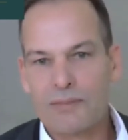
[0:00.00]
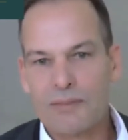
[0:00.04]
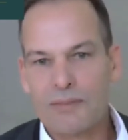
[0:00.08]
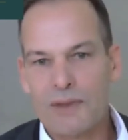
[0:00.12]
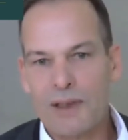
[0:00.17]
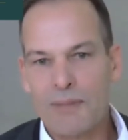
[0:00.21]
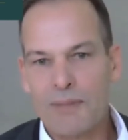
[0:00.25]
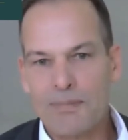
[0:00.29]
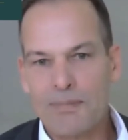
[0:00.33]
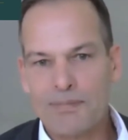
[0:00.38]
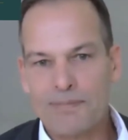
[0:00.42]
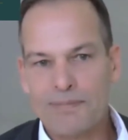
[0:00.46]

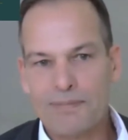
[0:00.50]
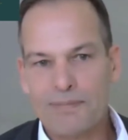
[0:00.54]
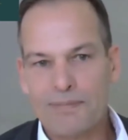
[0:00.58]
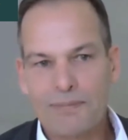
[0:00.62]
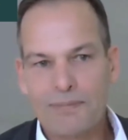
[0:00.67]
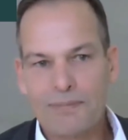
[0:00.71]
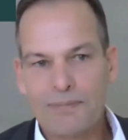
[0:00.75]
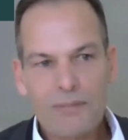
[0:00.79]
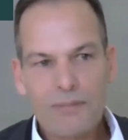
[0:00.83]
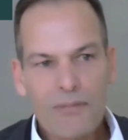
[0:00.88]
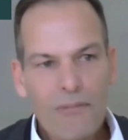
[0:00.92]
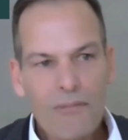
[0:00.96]
Yep.
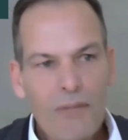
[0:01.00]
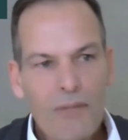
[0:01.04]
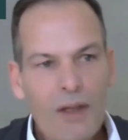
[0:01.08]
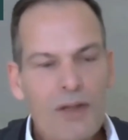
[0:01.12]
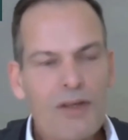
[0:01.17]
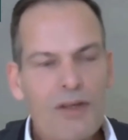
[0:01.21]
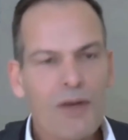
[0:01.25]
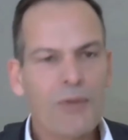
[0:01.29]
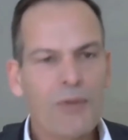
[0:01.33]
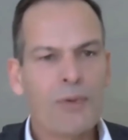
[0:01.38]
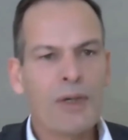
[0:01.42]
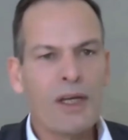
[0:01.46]

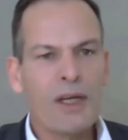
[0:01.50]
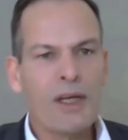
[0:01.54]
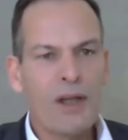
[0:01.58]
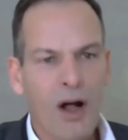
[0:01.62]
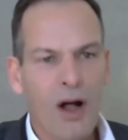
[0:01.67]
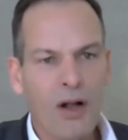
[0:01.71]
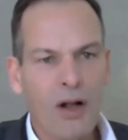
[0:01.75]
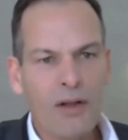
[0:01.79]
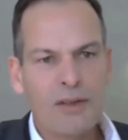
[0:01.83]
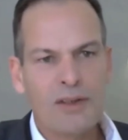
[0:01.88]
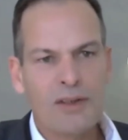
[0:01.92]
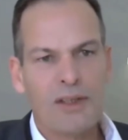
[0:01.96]
So we can
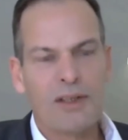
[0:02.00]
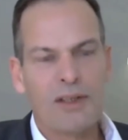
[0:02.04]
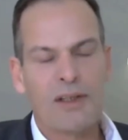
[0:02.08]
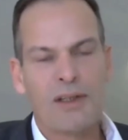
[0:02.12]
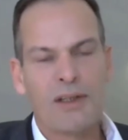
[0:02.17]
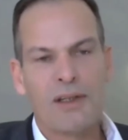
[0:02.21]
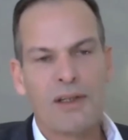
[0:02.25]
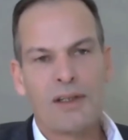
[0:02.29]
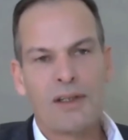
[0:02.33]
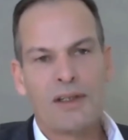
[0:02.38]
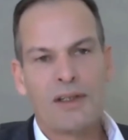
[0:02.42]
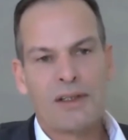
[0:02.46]

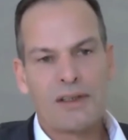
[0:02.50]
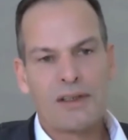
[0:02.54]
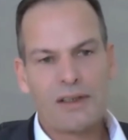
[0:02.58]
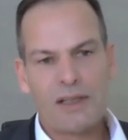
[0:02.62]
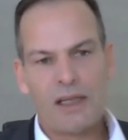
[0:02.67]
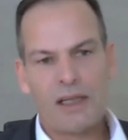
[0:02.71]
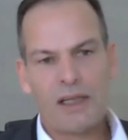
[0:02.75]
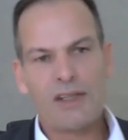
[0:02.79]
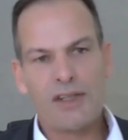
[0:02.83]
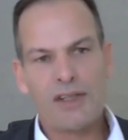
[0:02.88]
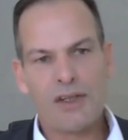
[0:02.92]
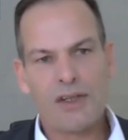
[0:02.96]
alter
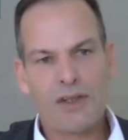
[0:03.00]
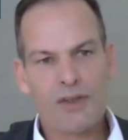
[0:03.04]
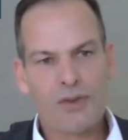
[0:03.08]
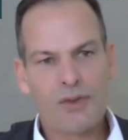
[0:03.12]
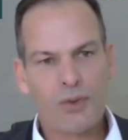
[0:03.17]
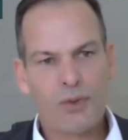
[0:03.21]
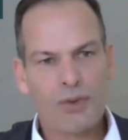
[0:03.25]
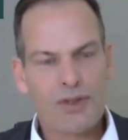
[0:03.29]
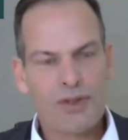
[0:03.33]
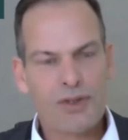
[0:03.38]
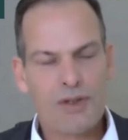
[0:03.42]
deletion, distortion,